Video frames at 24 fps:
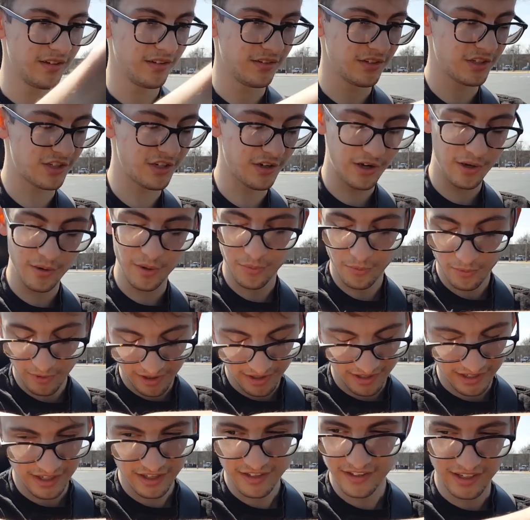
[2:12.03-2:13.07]
steering with
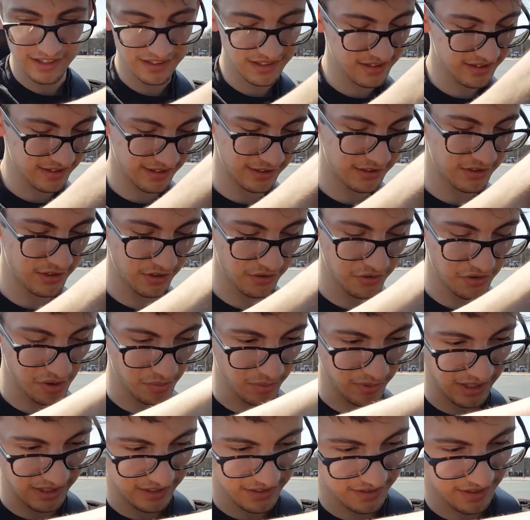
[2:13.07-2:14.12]
one hand, that's all
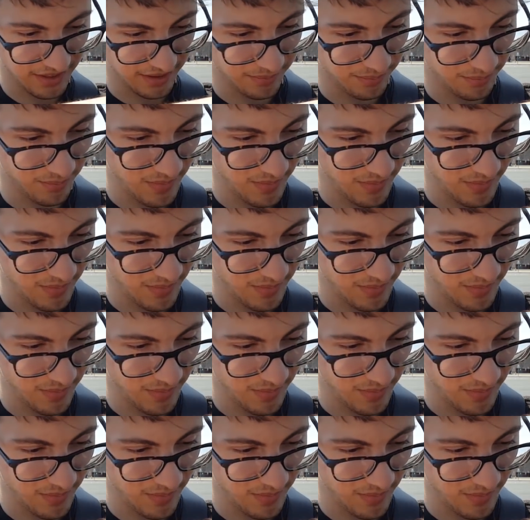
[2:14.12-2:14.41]
normal. That's like